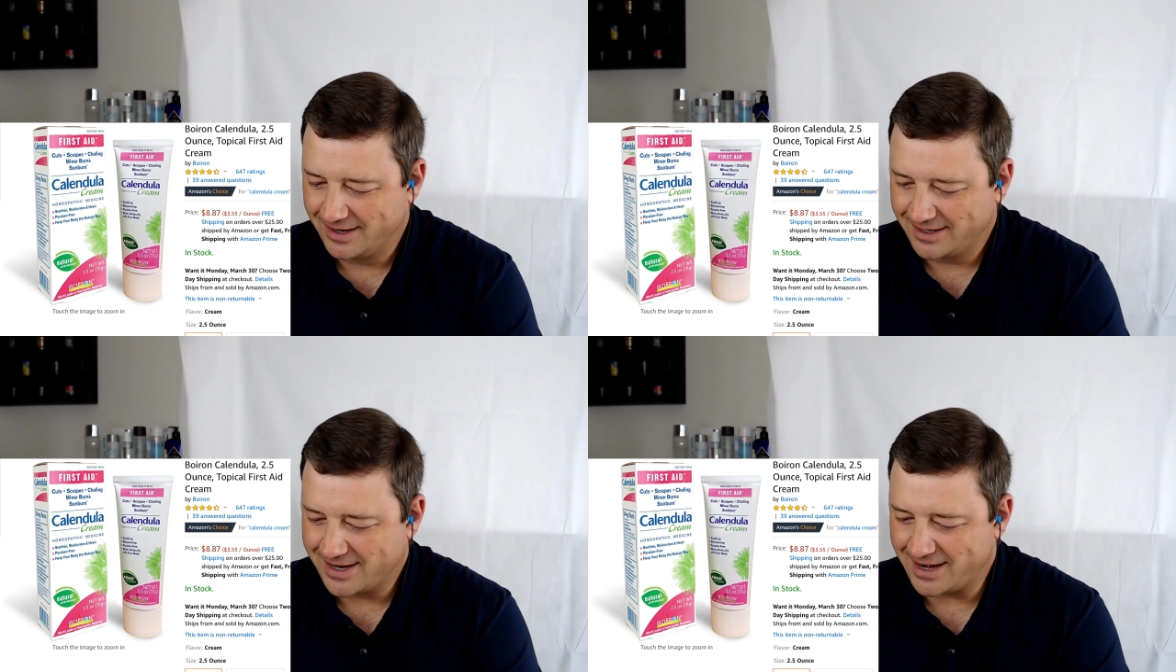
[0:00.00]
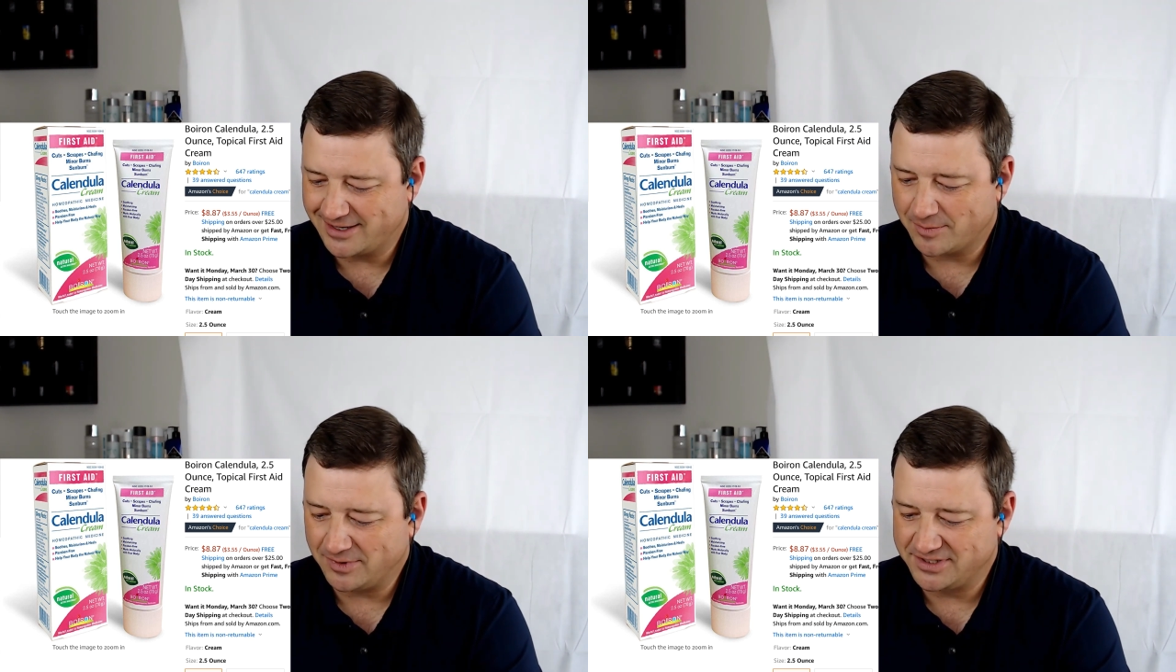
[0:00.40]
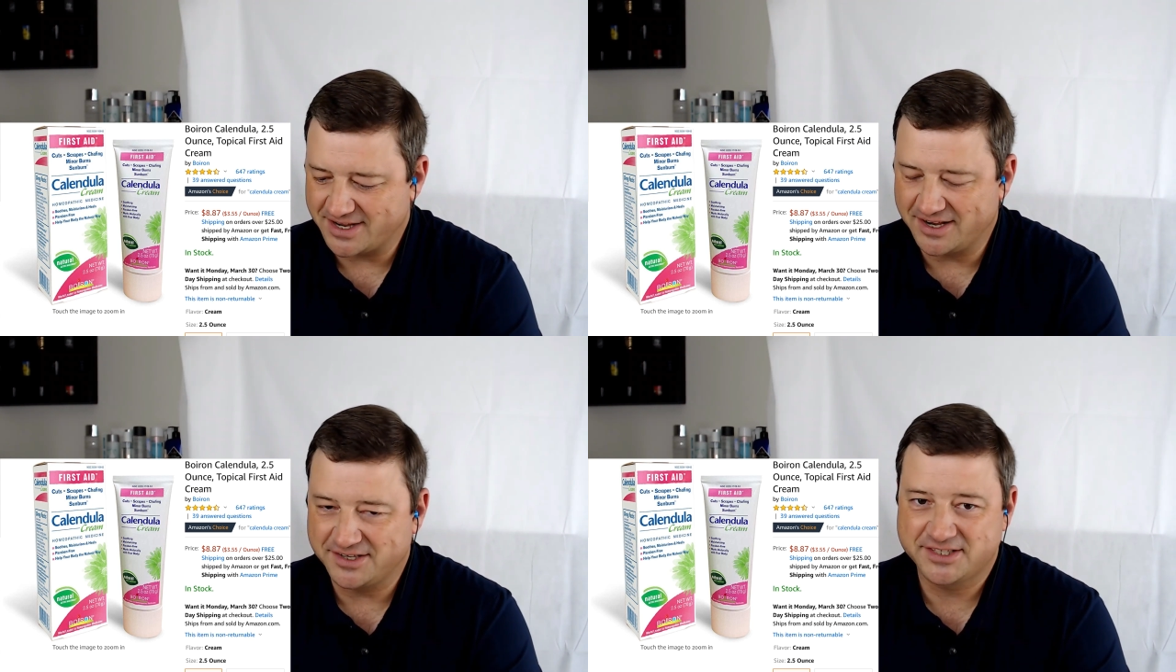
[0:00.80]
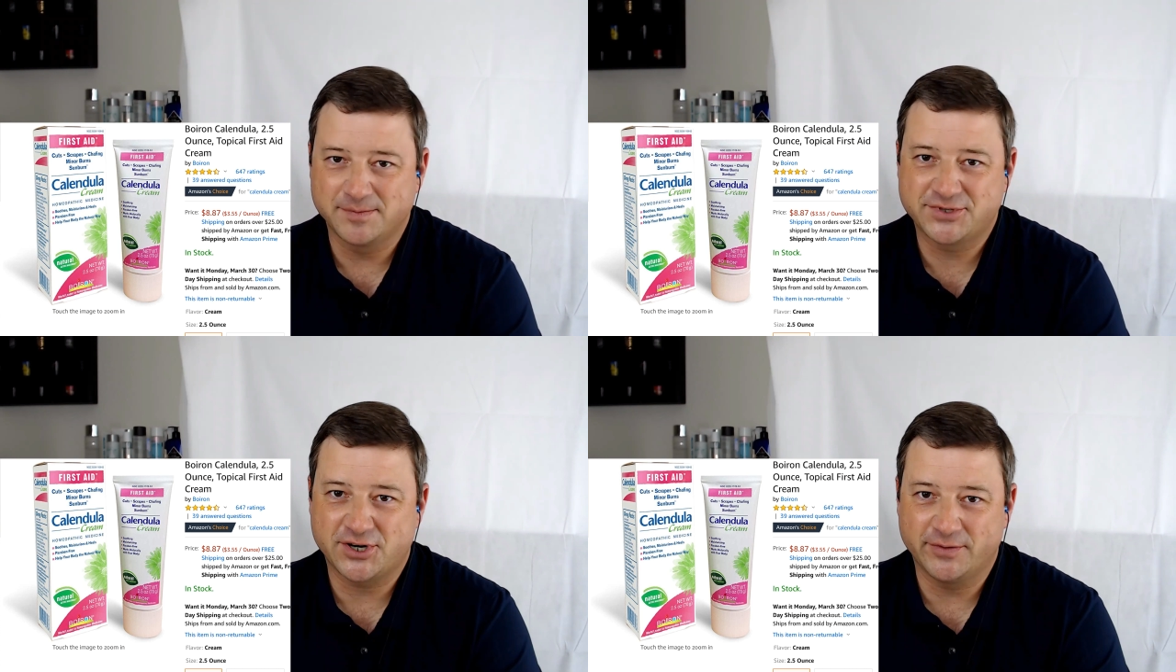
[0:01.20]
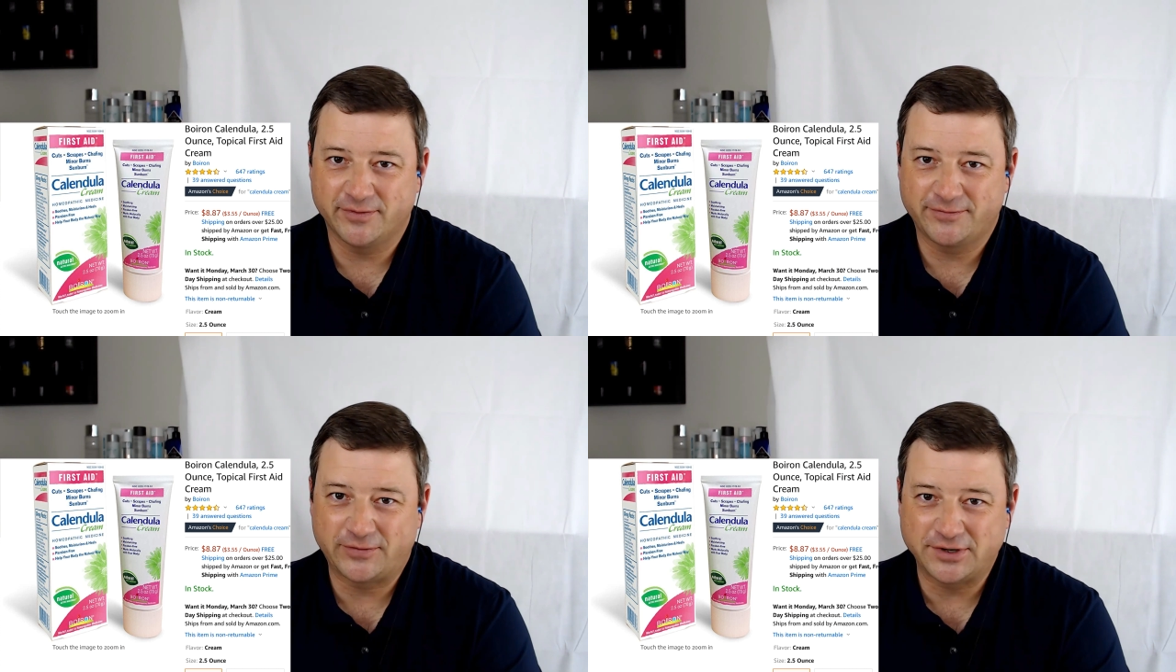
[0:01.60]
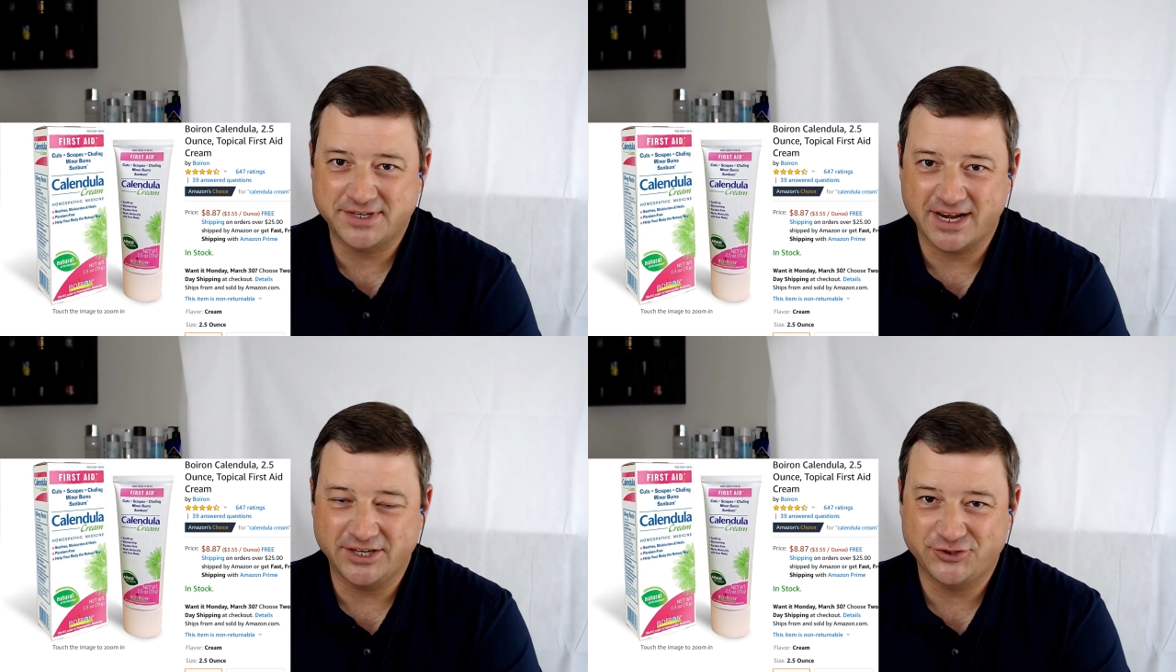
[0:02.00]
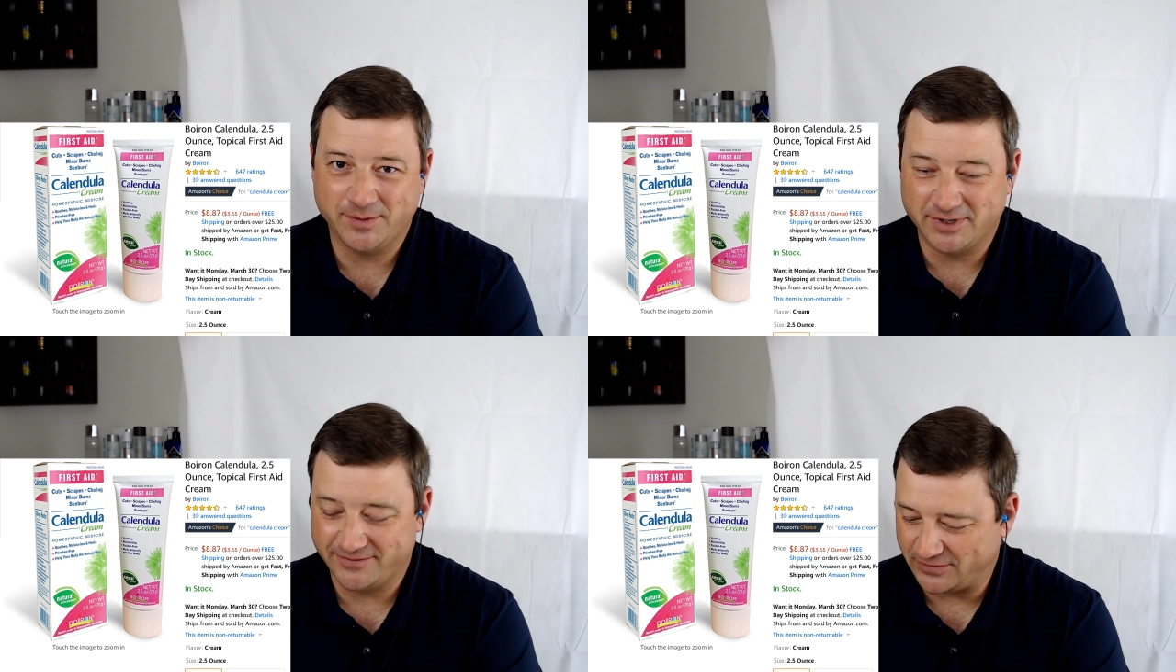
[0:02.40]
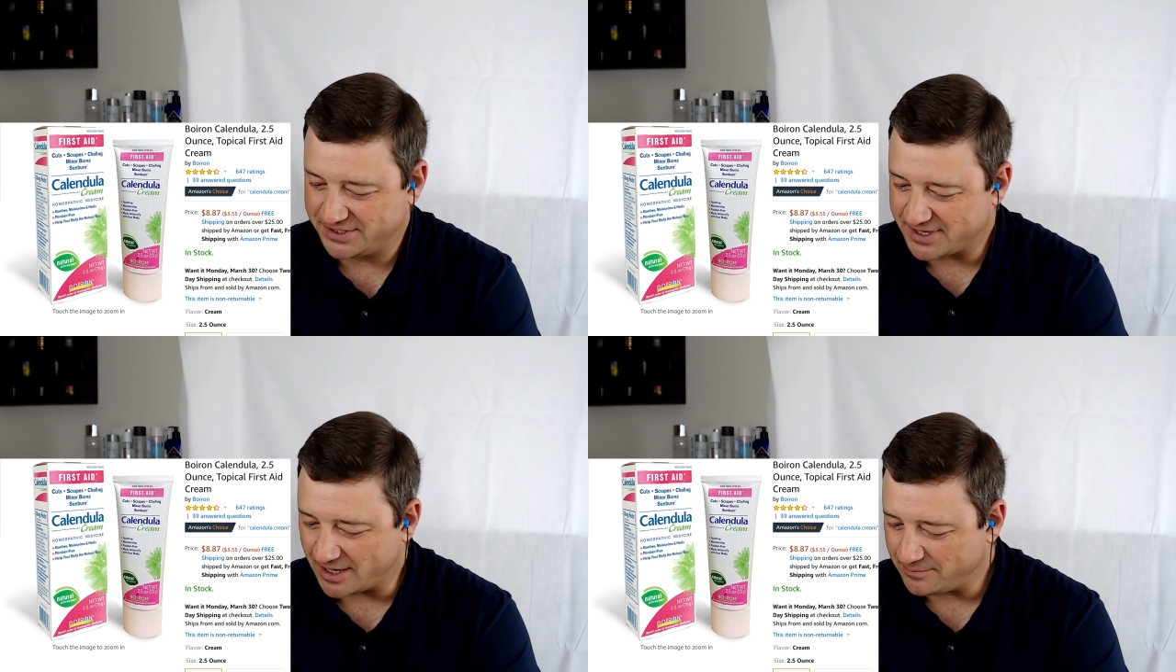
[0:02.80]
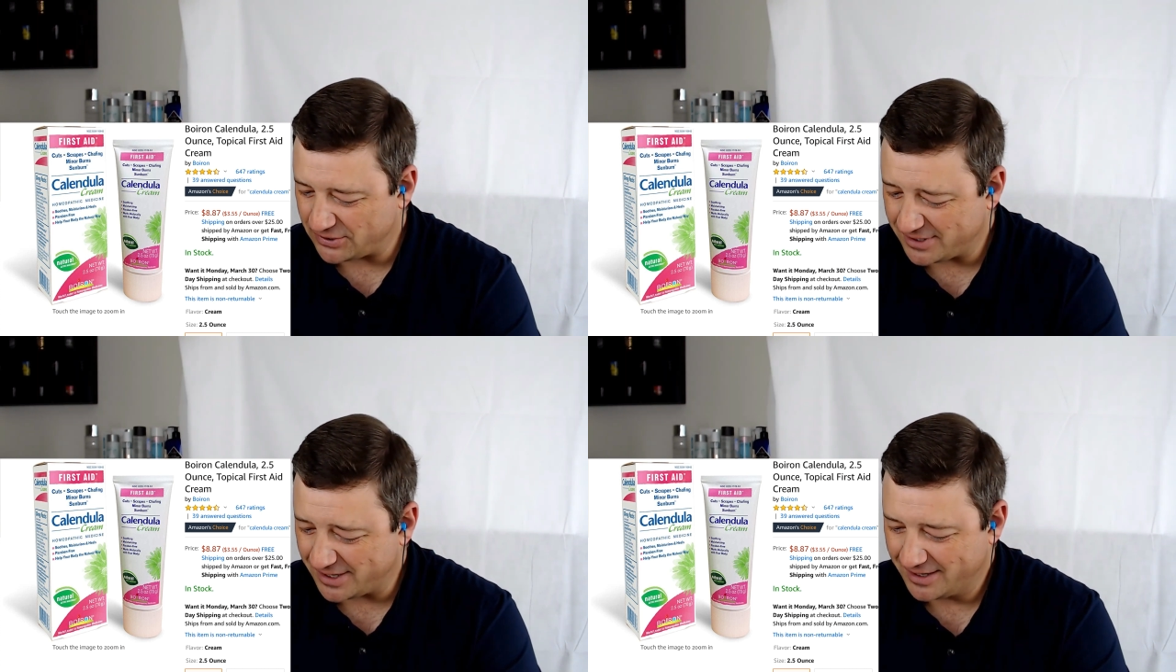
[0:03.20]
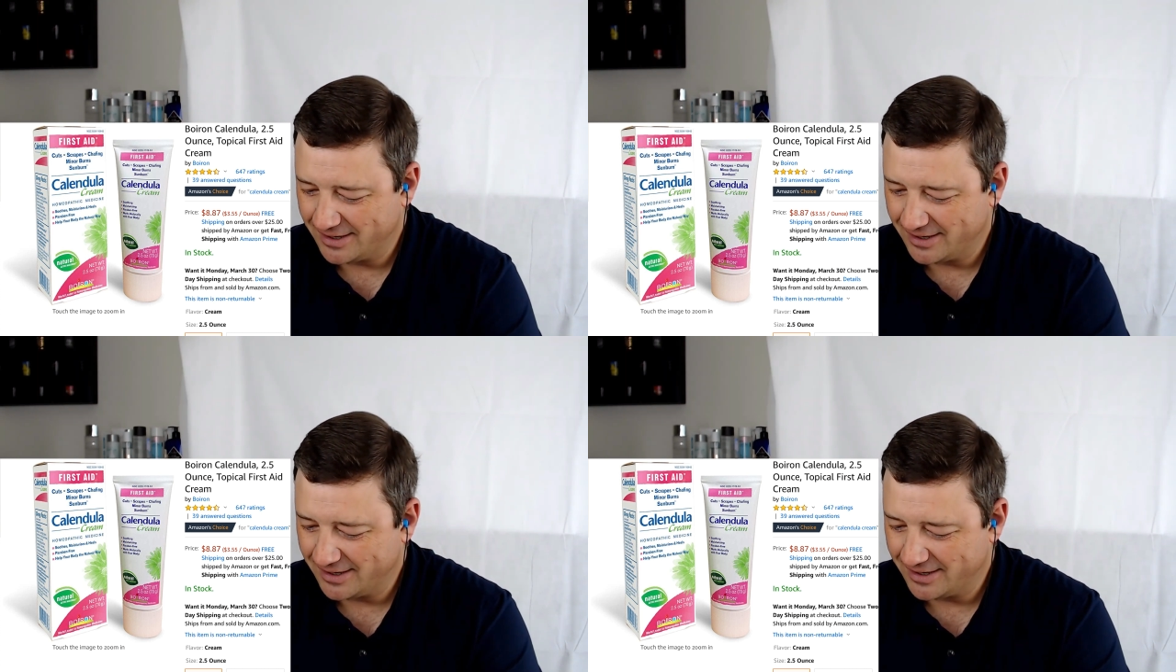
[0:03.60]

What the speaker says: kind of doubles as some sort of a first aid treatment for sunburn.